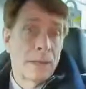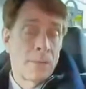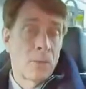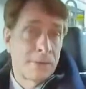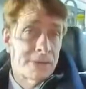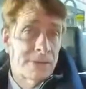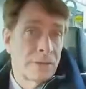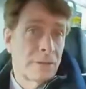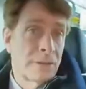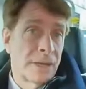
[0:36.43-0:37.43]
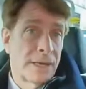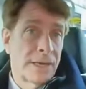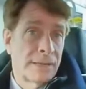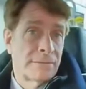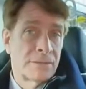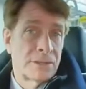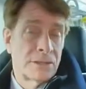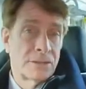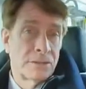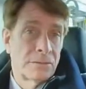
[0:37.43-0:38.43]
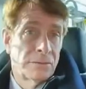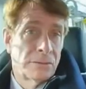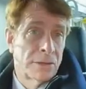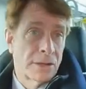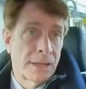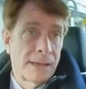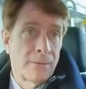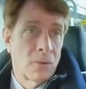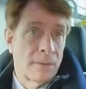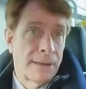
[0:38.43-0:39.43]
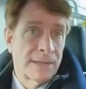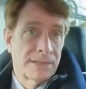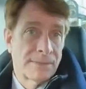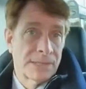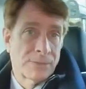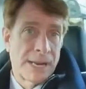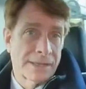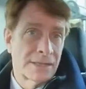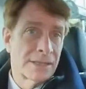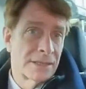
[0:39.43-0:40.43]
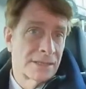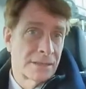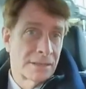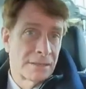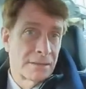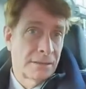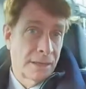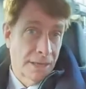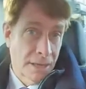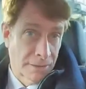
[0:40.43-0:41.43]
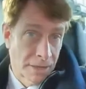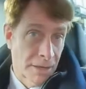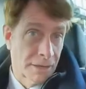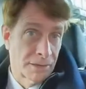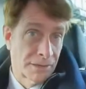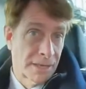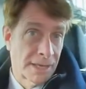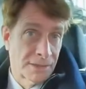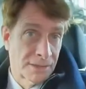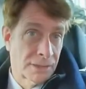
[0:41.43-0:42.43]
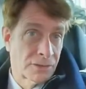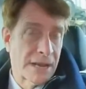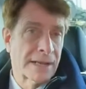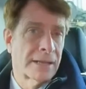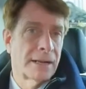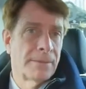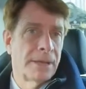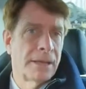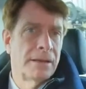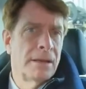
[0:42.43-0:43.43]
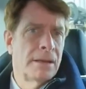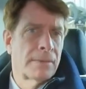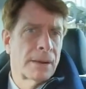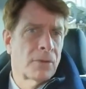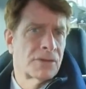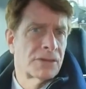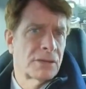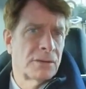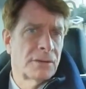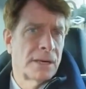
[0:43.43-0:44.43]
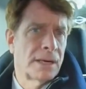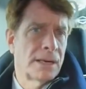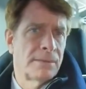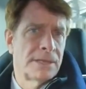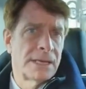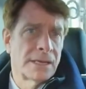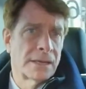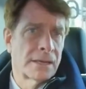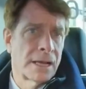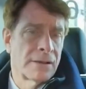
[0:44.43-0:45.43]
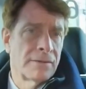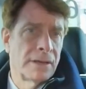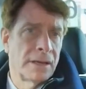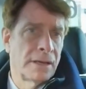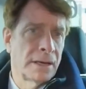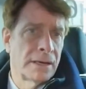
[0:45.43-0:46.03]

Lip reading: I'm hoping to learn a lot more about some best practices in healthcare, because that's the track that I'm in. But I'm also attending a lot of the